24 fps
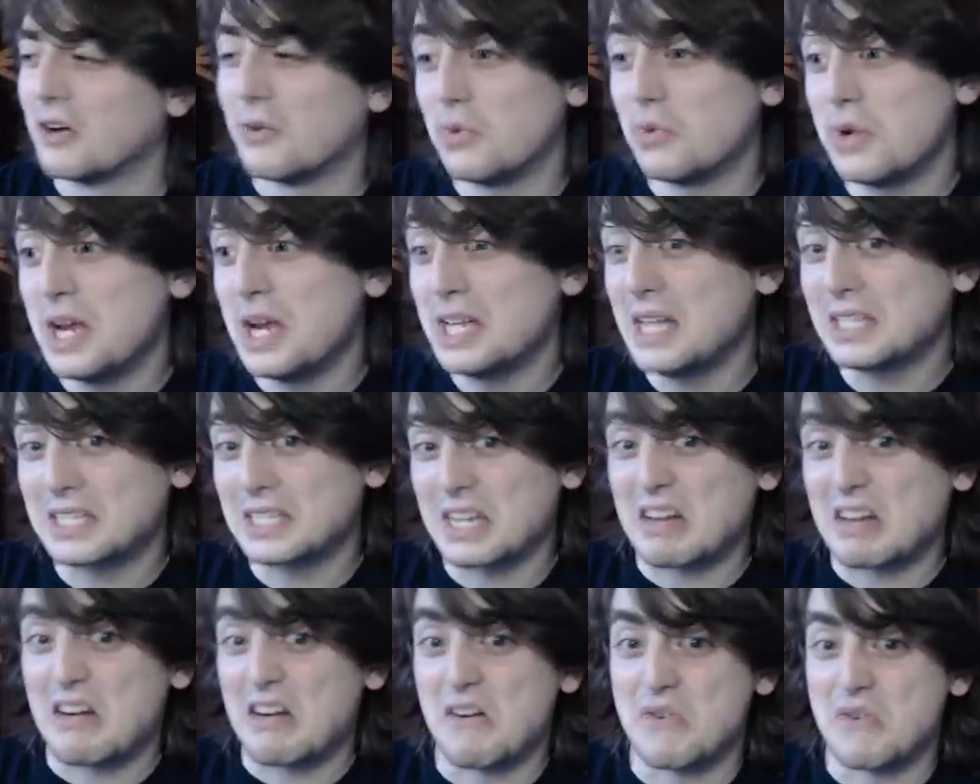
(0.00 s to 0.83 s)

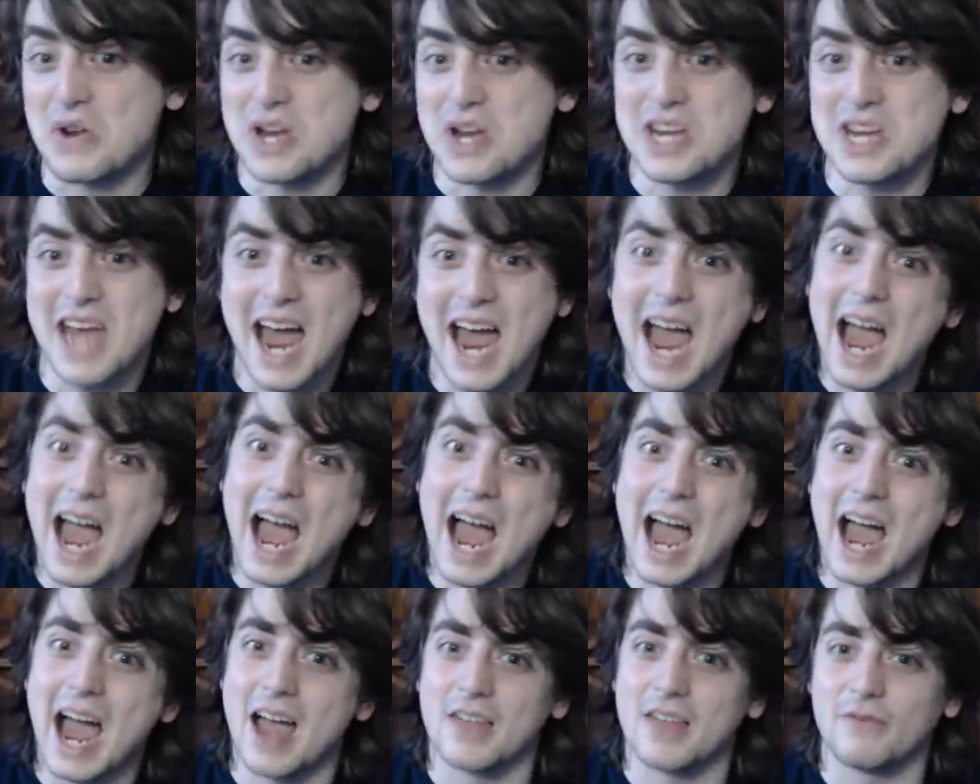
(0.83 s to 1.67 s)
We're gonna
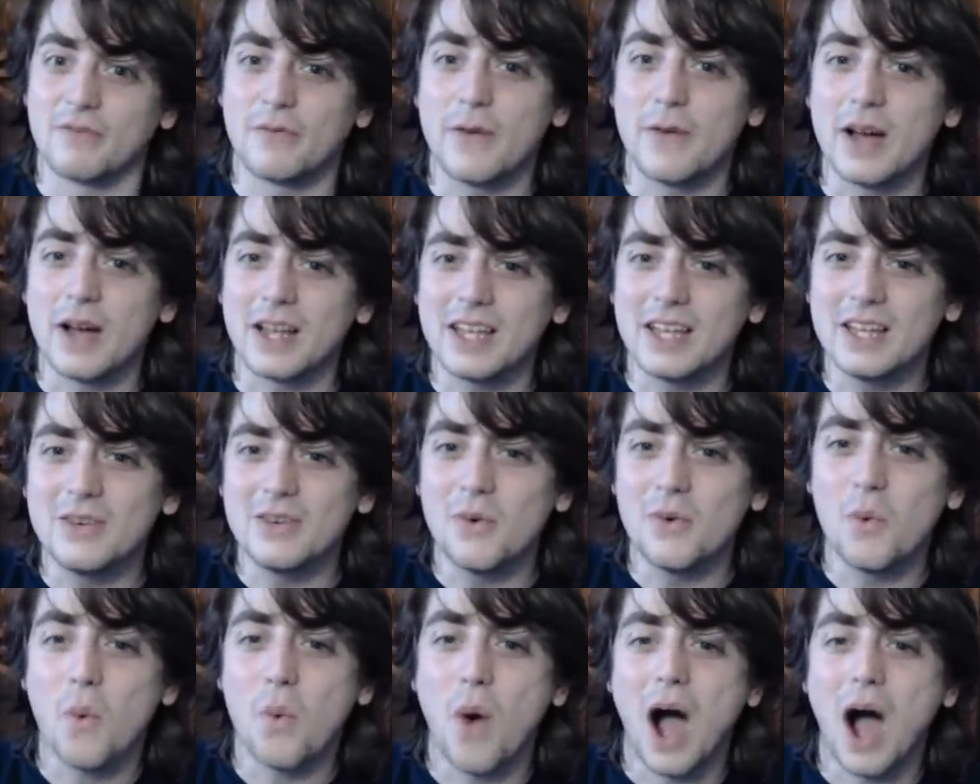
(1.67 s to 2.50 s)
die.
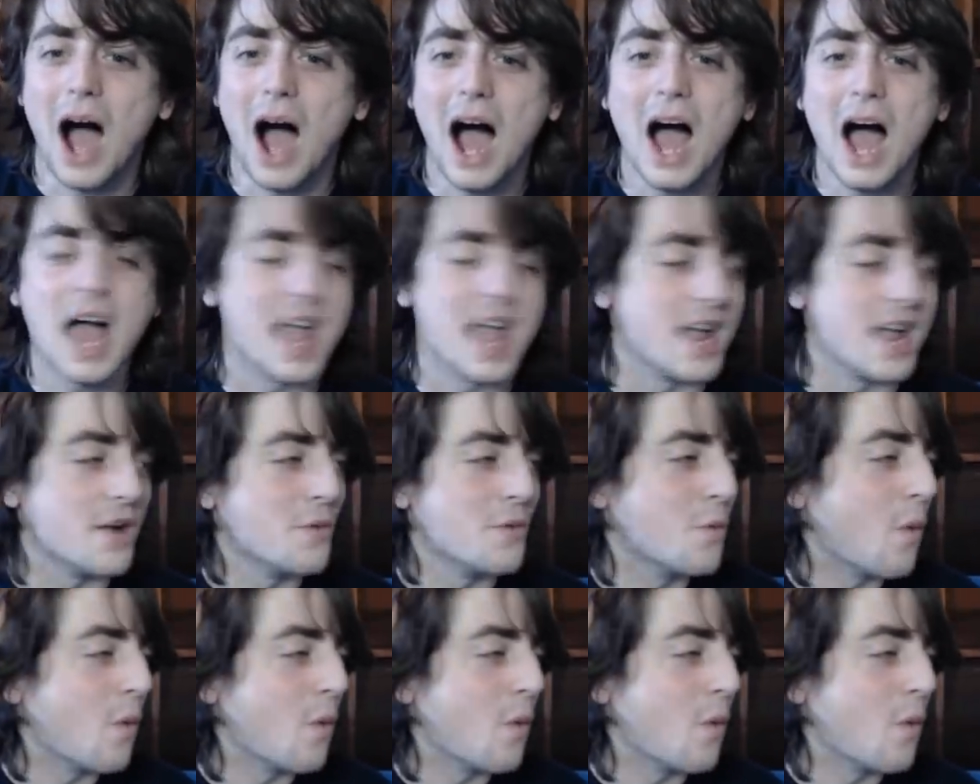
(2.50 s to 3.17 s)
Fucking why?